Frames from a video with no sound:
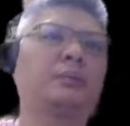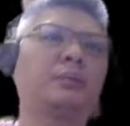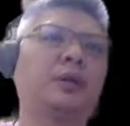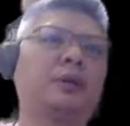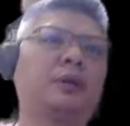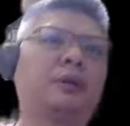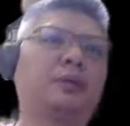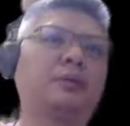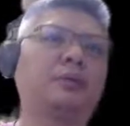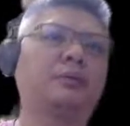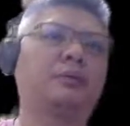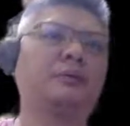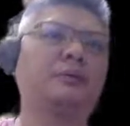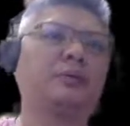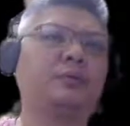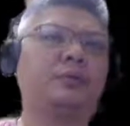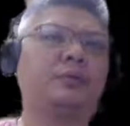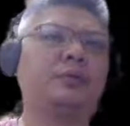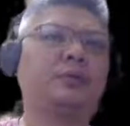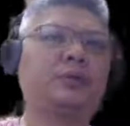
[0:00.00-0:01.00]
Black
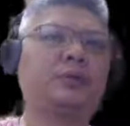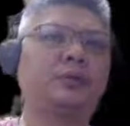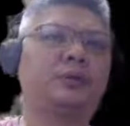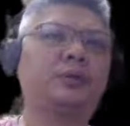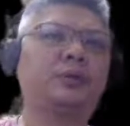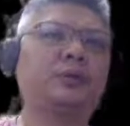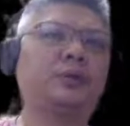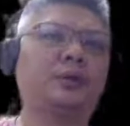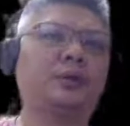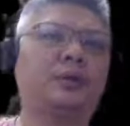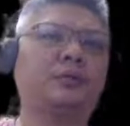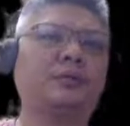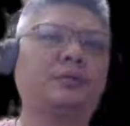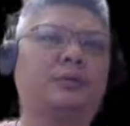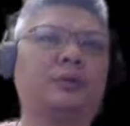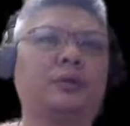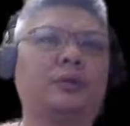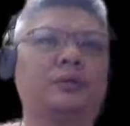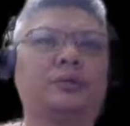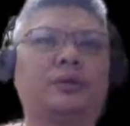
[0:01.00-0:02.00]

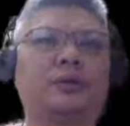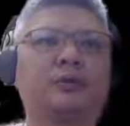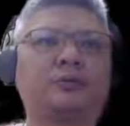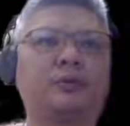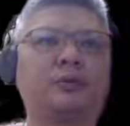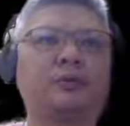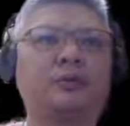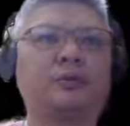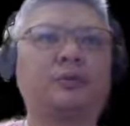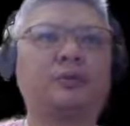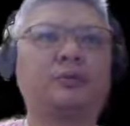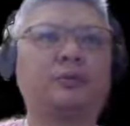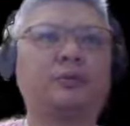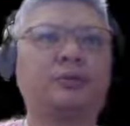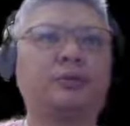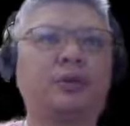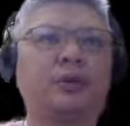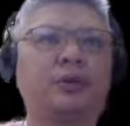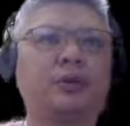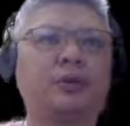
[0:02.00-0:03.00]
would of course refuse to
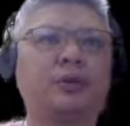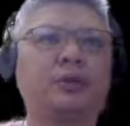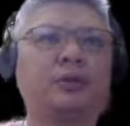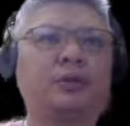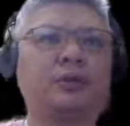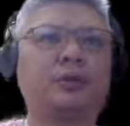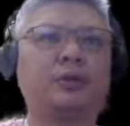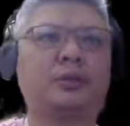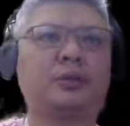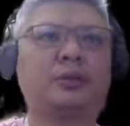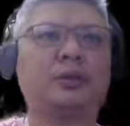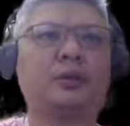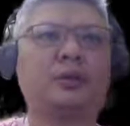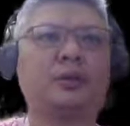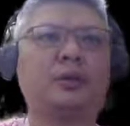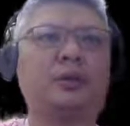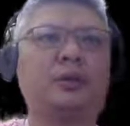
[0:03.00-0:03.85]
trade his